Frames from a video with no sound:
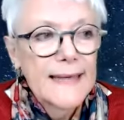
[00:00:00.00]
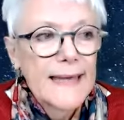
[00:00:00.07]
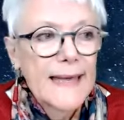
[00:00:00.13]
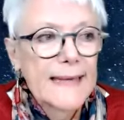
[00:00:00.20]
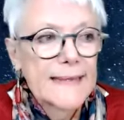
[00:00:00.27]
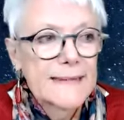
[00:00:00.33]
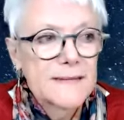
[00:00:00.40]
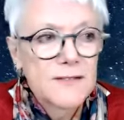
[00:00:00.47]

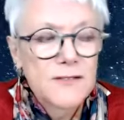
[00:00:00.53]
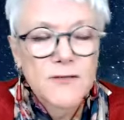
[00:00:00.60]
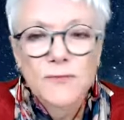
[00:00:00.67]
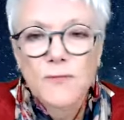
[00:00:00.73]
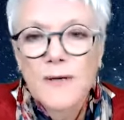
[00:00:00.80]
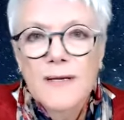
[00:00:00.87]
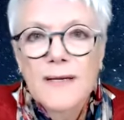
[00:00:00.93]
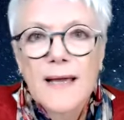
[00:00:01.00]
And
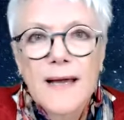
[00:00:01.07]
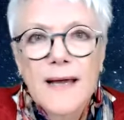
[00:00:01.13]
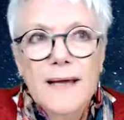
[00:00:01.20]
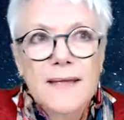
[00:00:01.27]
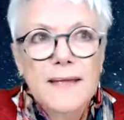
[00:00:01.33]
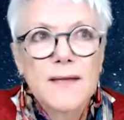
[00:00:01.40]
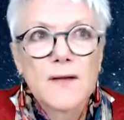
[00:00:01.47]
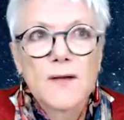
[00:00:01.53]
when
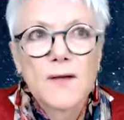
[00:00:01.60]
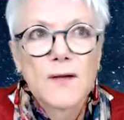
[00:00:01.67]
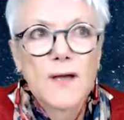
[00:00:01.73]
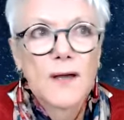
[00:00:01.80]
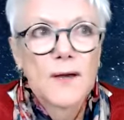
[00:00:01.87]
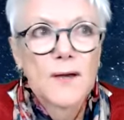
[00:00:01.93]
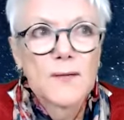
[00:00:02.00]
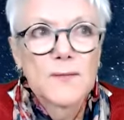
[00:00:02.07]
I
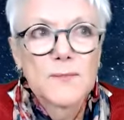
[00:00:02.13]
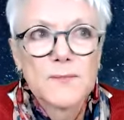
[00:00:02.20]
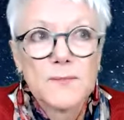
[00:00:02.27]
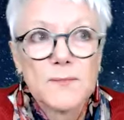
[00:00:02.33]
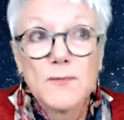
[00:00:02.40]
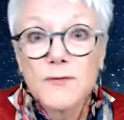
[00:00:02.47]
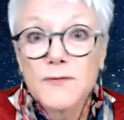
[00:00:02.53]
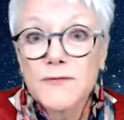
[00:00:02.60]
uh,
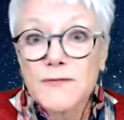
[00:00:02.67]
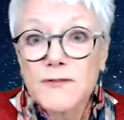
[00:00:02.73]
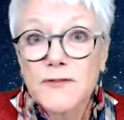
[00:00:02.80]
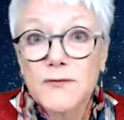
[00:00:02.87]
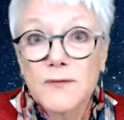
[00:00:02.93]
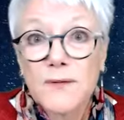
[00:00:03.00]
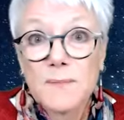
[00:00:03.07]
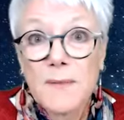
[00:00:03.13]
moved
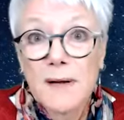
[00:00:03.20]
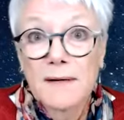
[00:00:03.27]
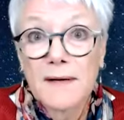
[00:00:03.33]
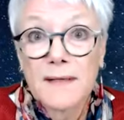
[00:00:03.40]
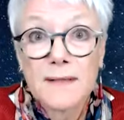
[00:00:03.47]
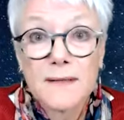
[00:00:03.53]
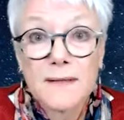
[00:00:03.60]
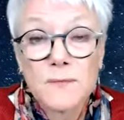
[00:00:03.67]
to
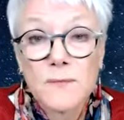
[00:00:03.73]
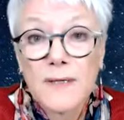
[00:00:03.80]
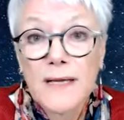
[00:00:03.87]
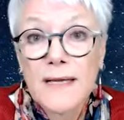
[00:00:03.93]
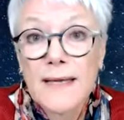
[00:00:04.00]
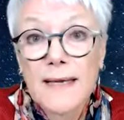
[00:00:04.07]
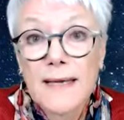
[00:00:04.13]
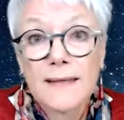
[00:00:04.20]
America and when I
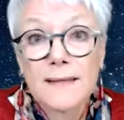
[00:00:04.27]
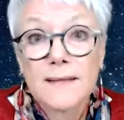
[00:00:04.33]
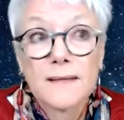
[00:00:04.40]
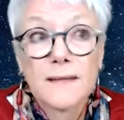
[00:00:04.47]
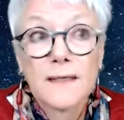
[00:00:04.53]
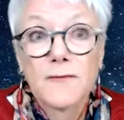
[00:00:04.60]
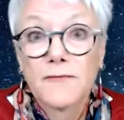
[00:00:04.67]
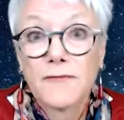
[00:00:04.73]
had
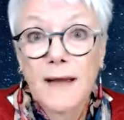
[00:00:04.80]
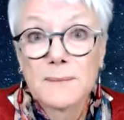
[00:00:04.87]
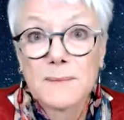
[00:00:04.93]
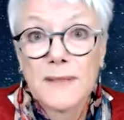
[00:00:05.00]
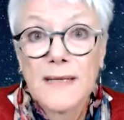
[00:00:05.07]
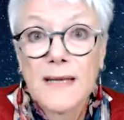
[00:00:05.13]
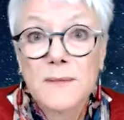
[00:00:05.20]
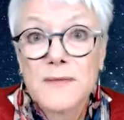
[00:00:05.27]
a
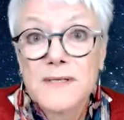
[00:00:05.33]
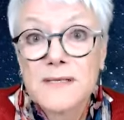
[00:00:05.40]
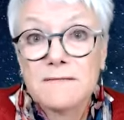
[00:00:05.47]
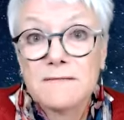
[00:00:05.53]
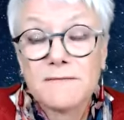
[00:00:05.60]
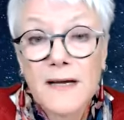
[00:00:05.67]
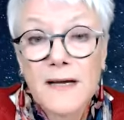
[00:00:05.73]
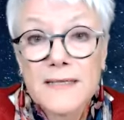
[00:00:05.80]
family, I was
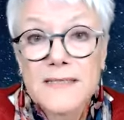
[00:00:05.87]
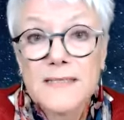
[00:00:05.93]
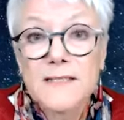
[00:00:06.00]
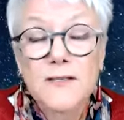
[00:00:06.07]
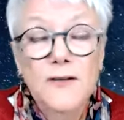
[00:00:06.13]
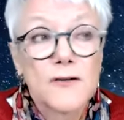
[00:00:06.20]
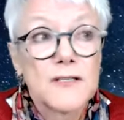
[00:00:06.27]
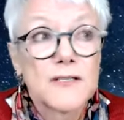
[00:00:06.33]
invited to
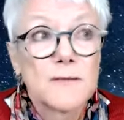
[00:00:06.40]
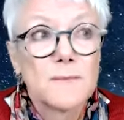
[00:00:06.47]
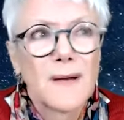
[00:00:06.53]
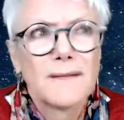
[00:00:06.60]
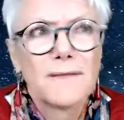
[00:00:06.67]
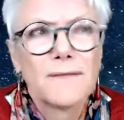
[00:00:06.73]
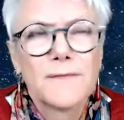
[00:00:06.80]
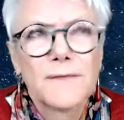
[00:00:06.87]
go into
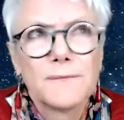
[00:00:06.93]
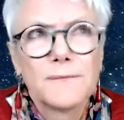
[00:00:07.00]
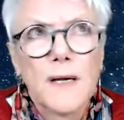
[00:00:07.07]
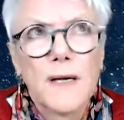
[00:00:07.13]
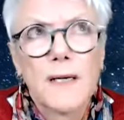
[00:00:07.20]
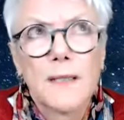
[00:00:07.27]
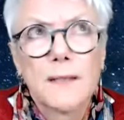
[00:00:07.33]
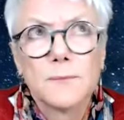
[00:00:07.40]
my
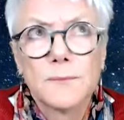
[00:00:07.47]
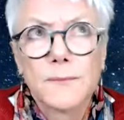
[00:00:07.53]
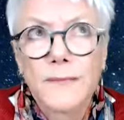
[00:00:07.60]
uh,